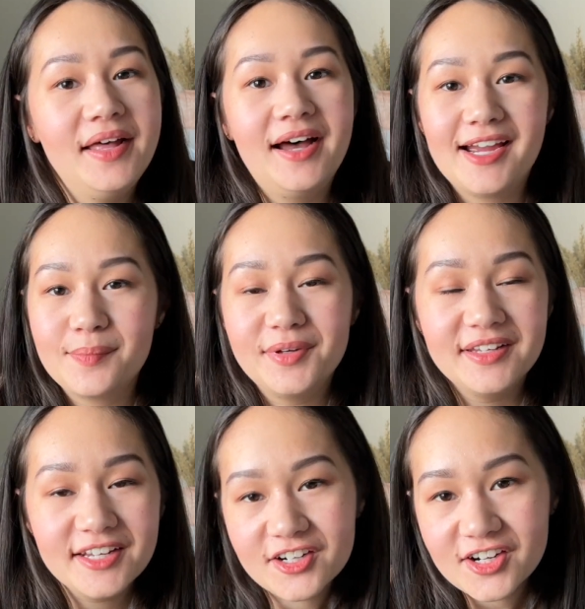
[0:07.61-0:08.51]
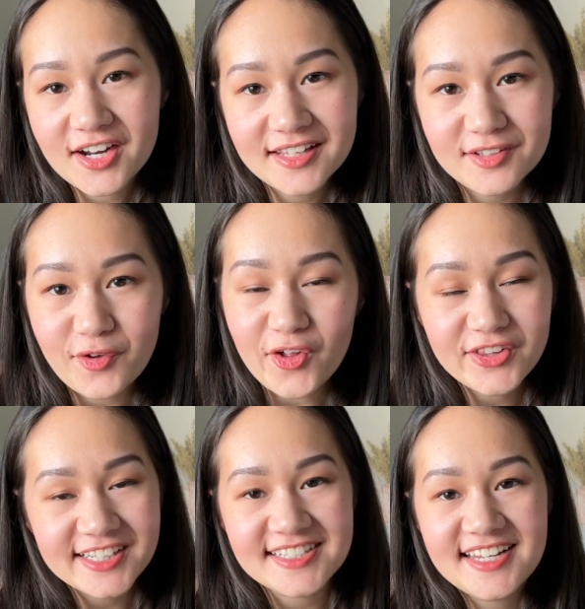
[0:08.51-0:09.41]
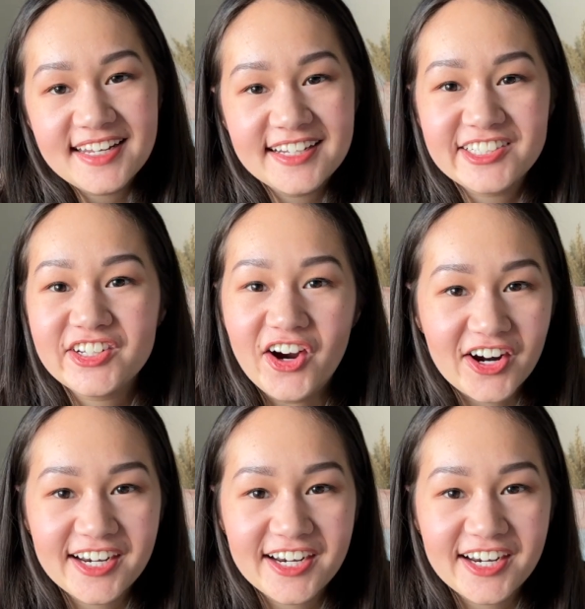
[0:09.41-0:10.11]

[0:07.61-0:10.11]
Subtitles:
I am a knitter. I love all things knitting and yarn,